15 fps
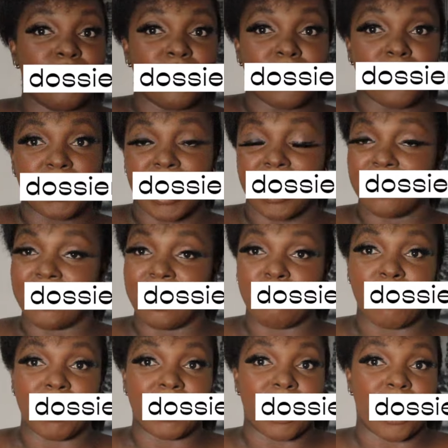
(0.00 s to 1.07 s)
you don't know Dossier
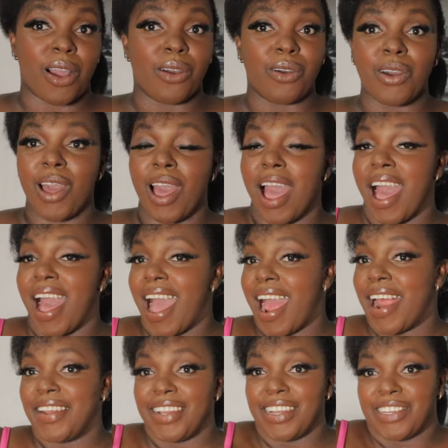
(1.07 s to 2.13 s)
by now,
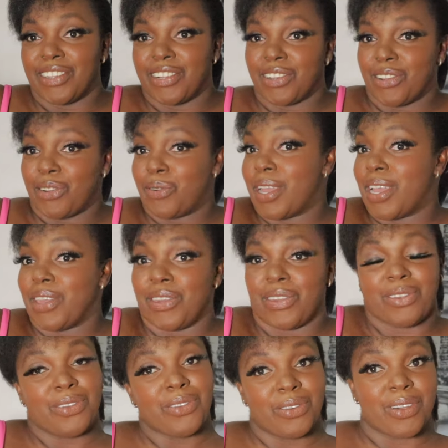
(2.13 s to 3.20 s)
I really don't know where
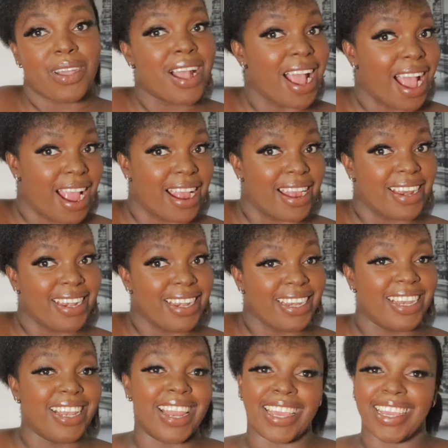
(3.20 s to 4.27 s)
you are.
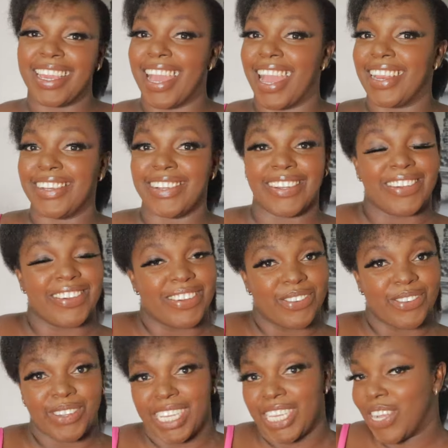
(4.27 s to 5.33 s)
Like, I don't know
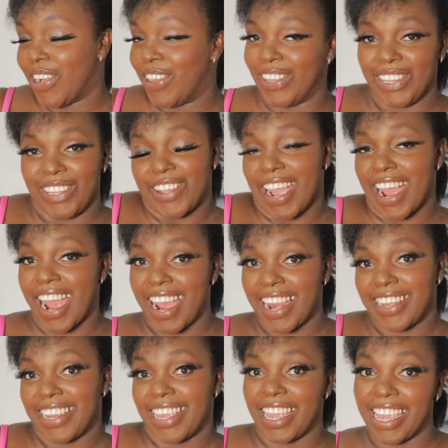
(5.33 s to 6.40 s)
which hole you
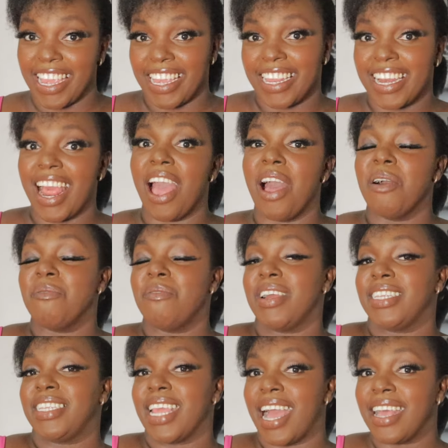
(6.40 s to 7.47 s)
are in,
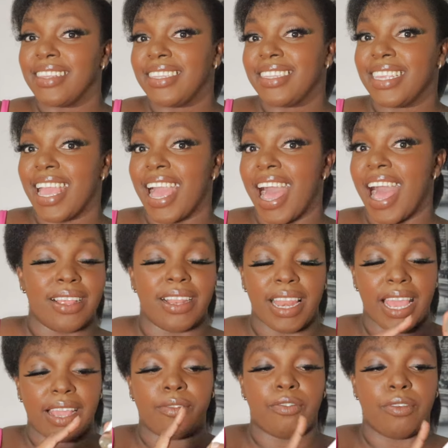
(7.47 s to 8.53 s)
but Dossier,
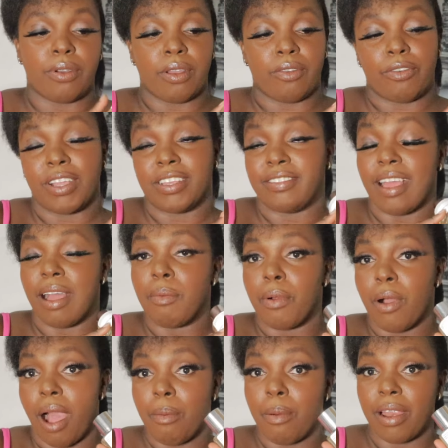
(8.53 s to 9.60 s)
like for, for
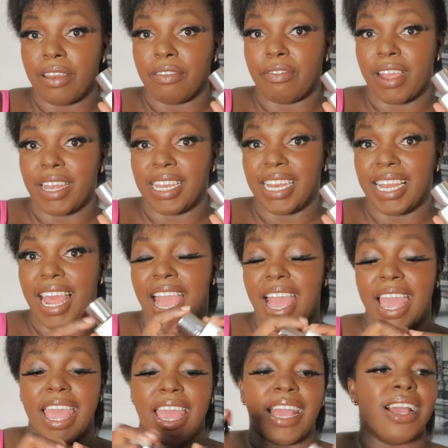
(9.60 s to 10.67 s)
example, Bambury Vanilla,
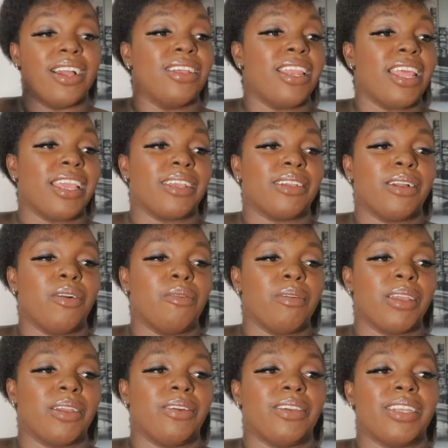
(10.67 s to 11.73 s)
like, oh
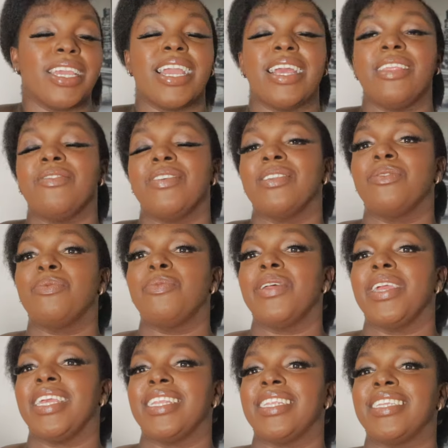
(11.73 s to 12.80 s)
my god, I can't even
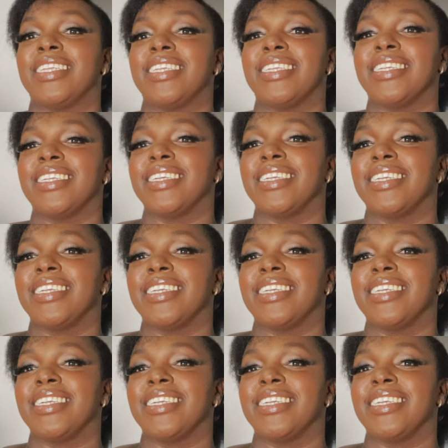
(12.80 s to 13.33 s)
spray it.